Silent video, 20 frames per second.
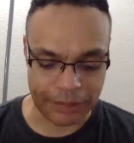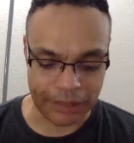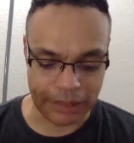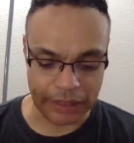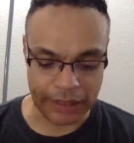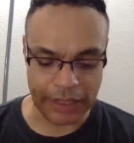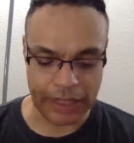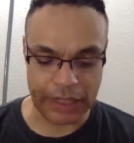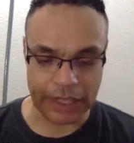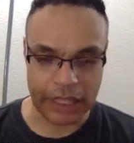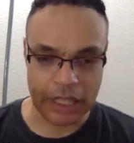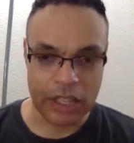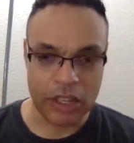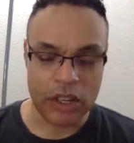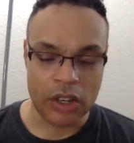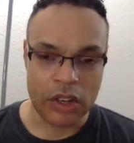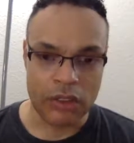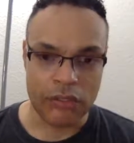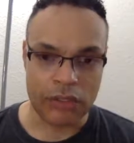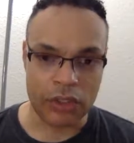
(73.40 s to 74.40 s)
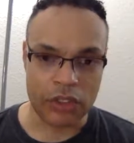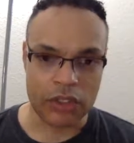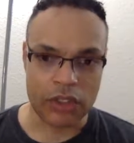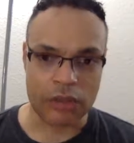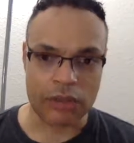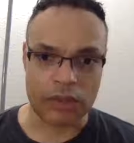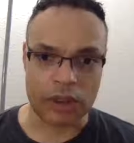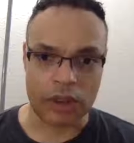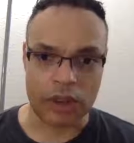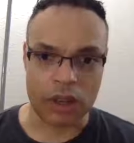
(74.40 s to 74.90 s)
Alita. First
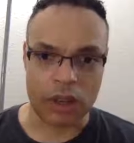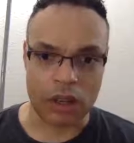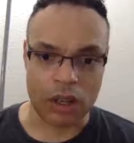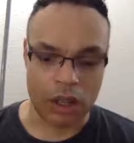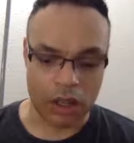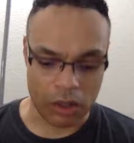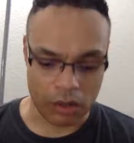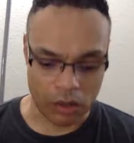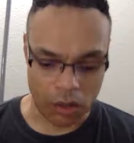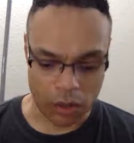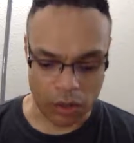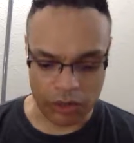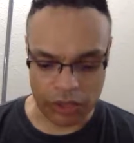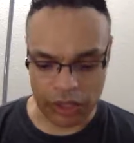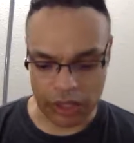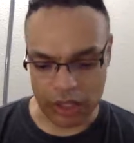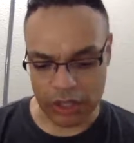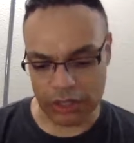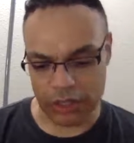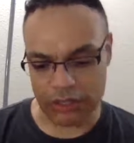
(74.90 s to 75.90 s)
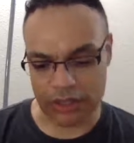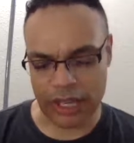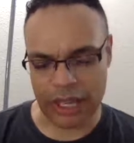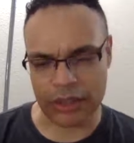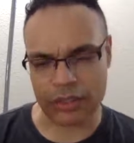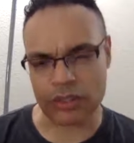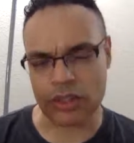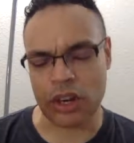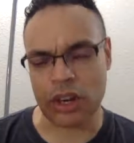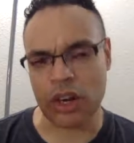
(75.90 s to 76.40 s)
of all, Rosa
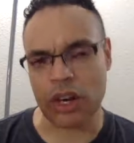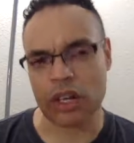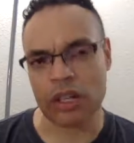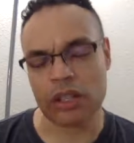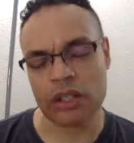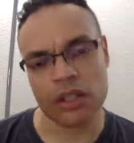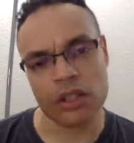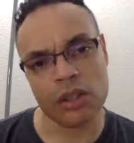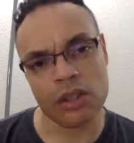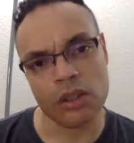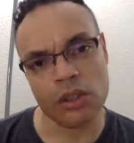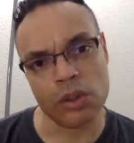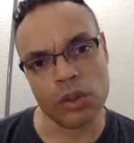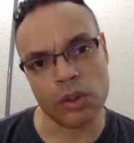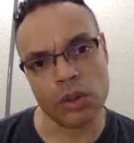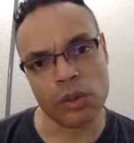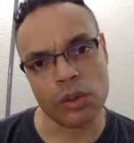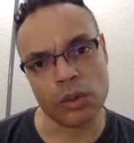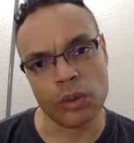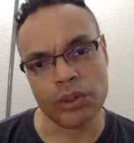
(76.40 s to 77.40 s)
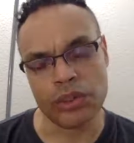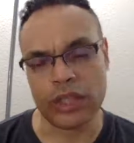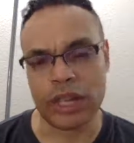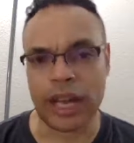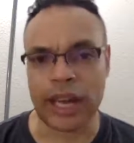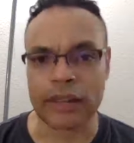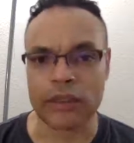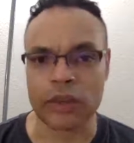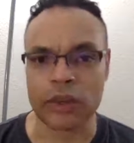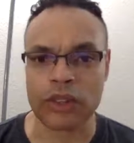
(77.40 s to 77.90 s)
Salazar, who was the
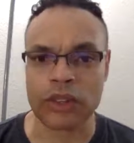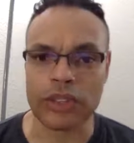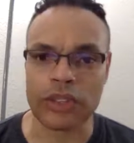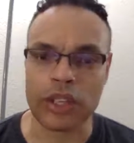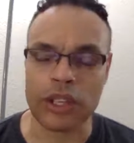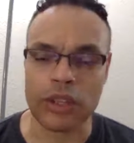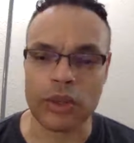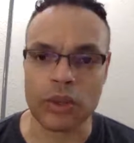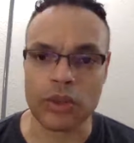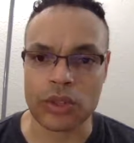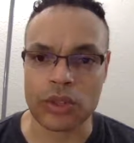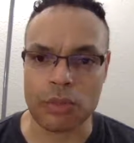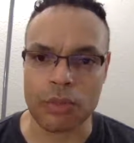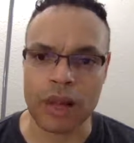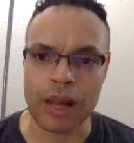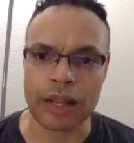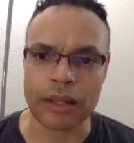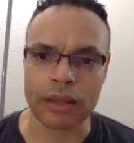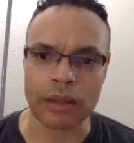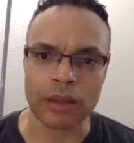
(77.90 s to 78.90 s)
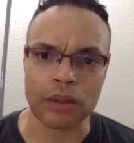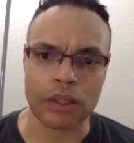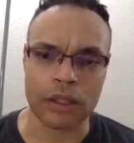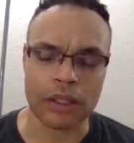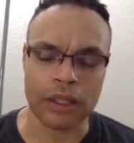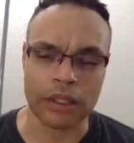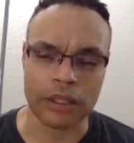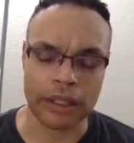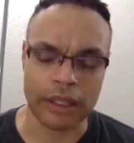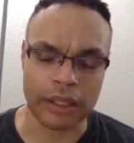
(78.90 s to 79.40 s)
actress that they used to model
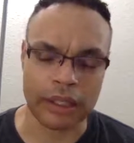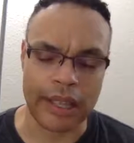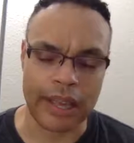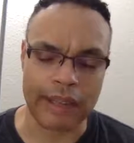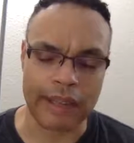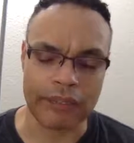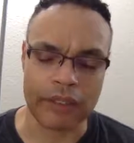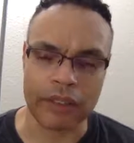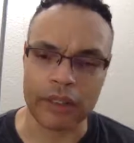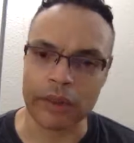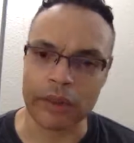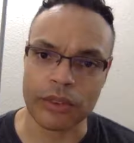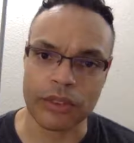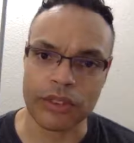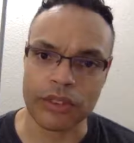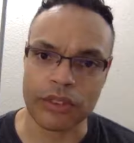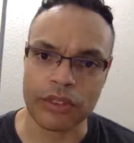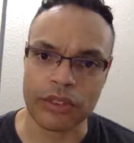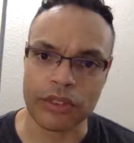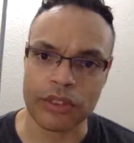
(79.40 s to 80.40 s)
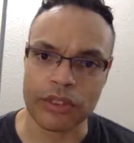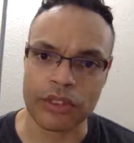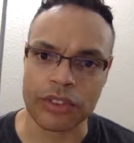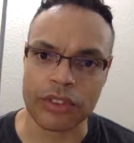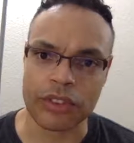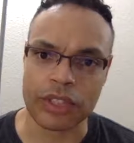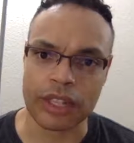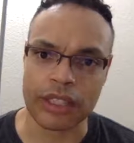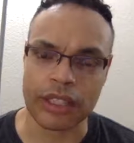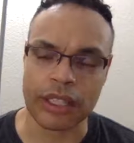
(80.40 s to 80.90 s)
Alita after, she's
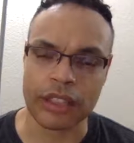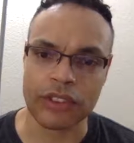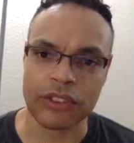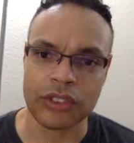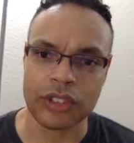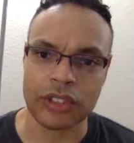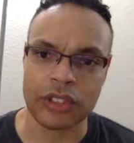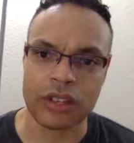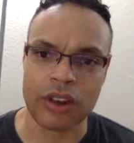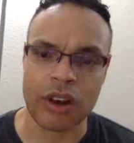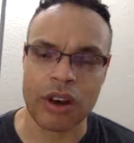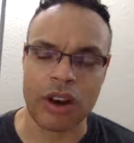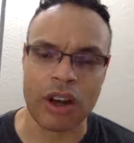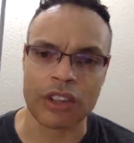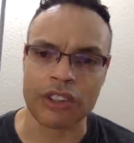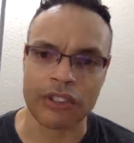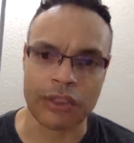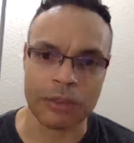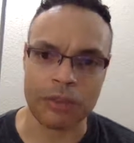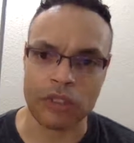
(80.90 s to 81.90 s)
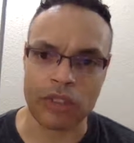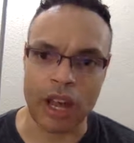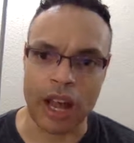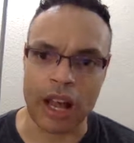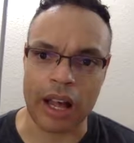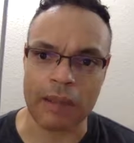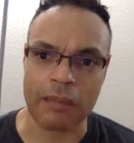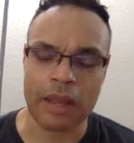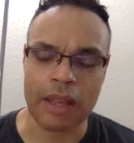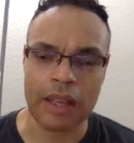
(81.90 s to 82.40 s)
just stunning. She did an awesome
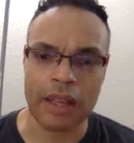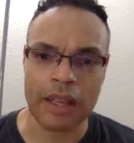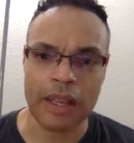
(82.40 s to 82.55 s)
job.